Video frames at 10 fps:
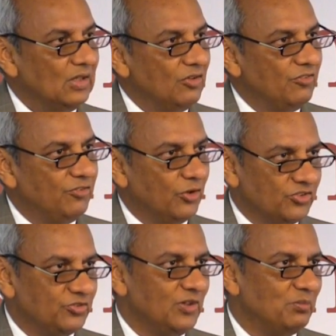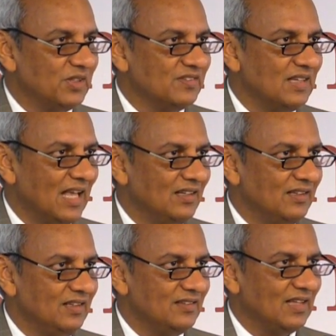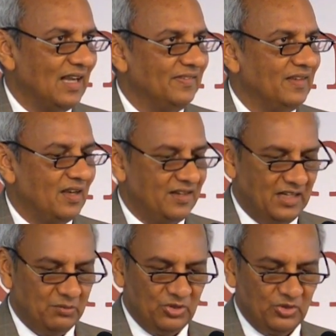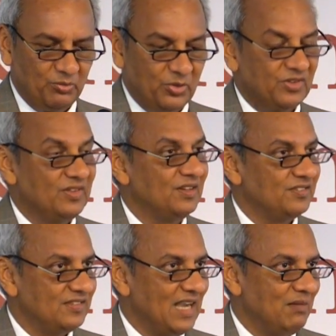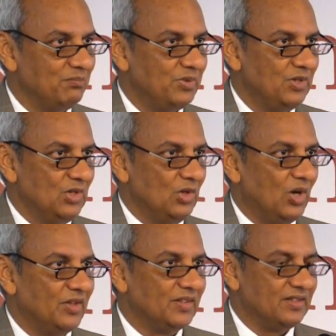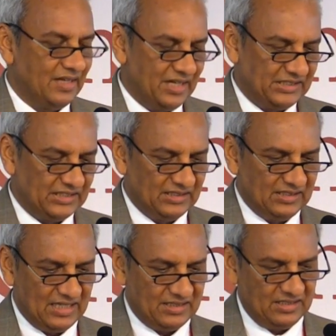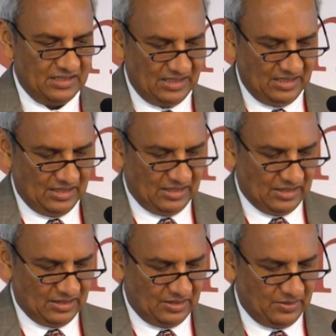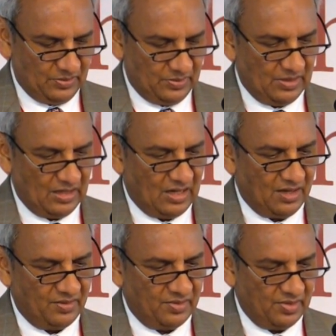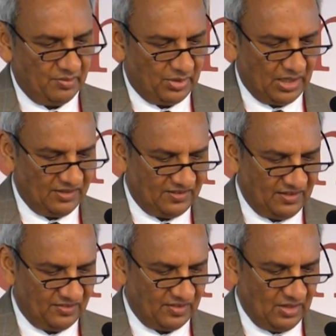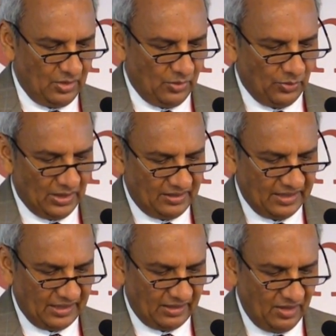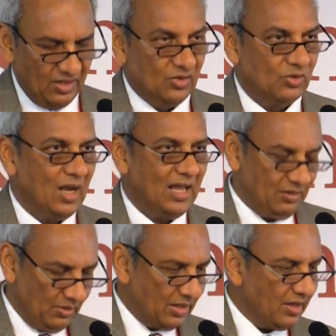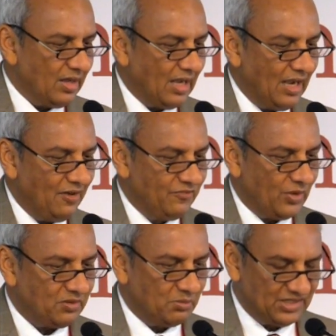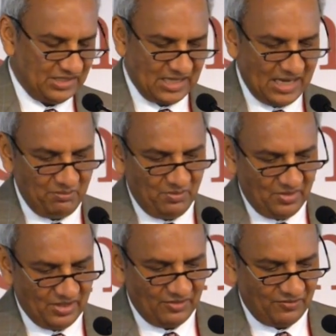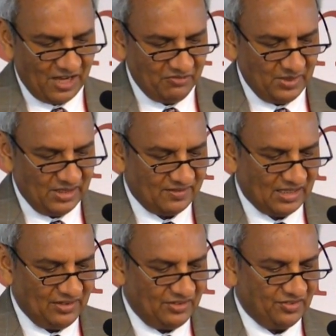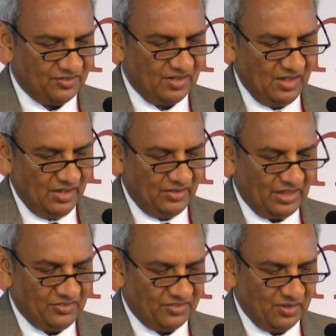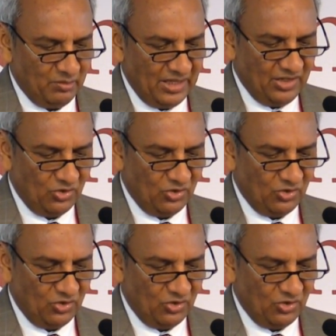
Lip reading: forceful personalities and they are able to put their stamp on the direction that our policies will take. So I have not much time. In 5 minutes I'll just touch the main